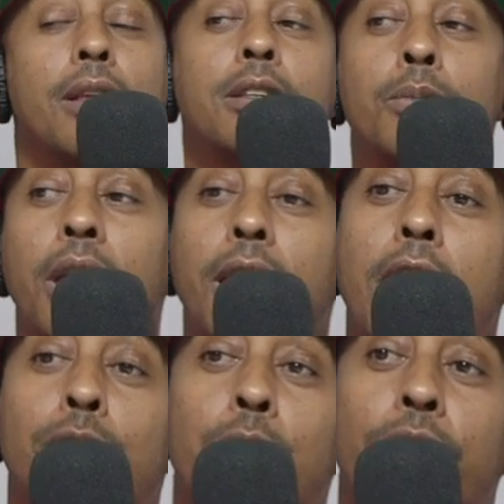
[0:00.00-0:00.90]
This is a million
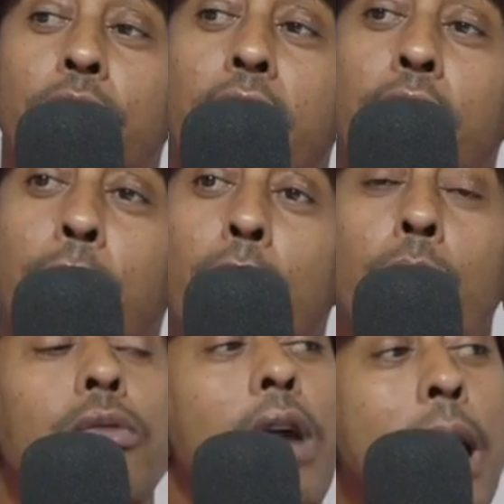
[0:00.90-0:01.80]
dollars worth of game, man.
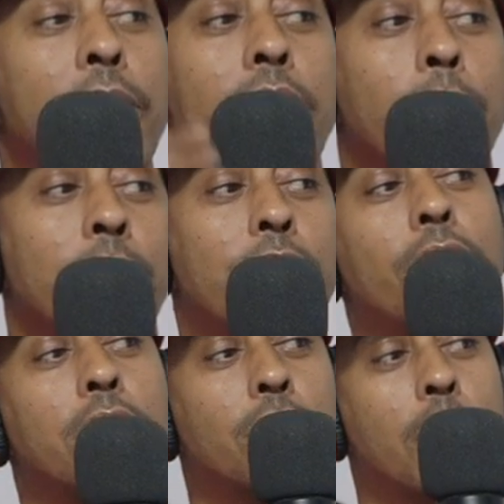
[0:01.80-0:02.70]
We wrapping up, man. You
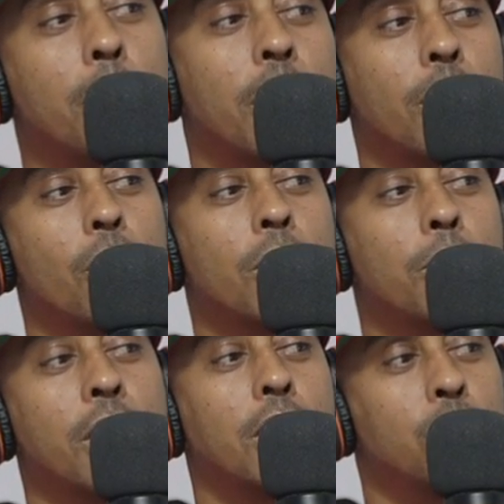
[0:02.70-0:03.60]
ready talking about going to
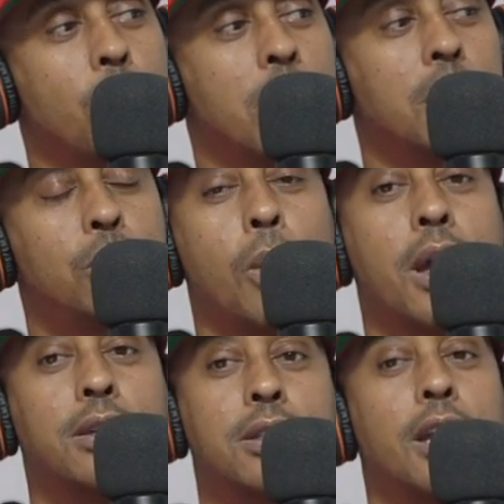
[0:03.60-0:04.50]
being 20
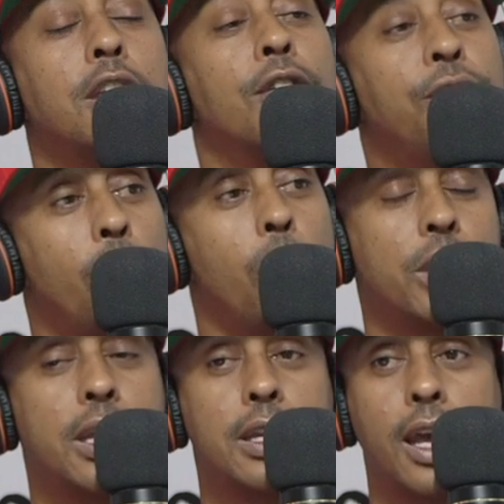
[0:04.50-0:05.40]
twice. Nigga, you're
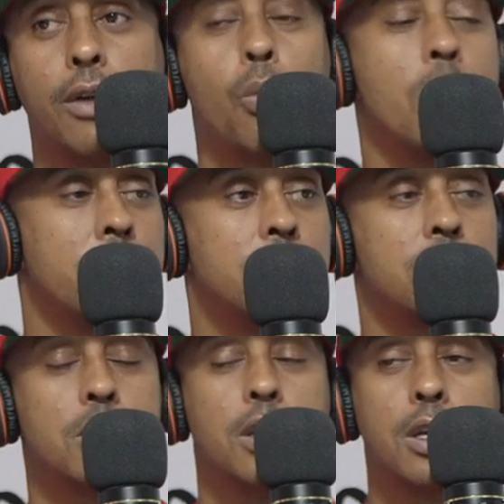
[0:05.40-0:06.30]
40, nigga,
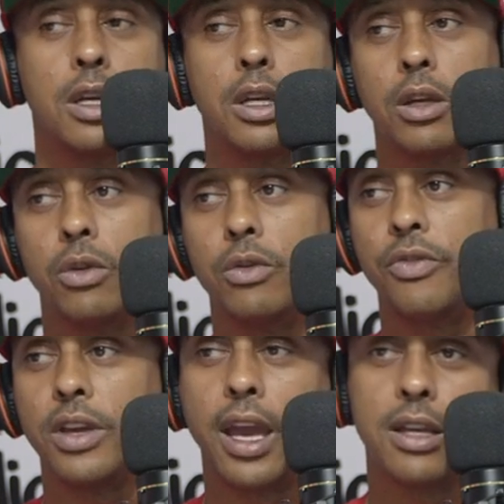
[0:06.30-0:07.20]
once.
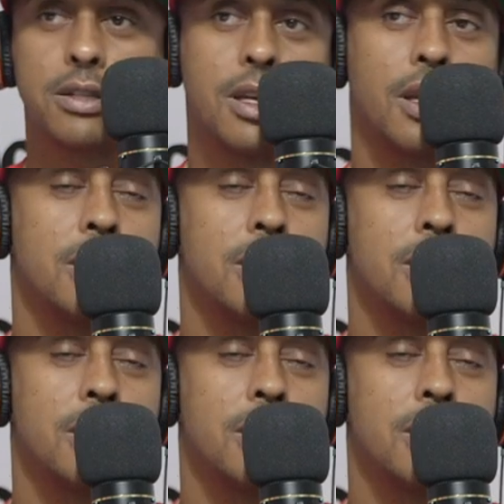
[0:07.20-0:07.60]
Goofy ass nigga.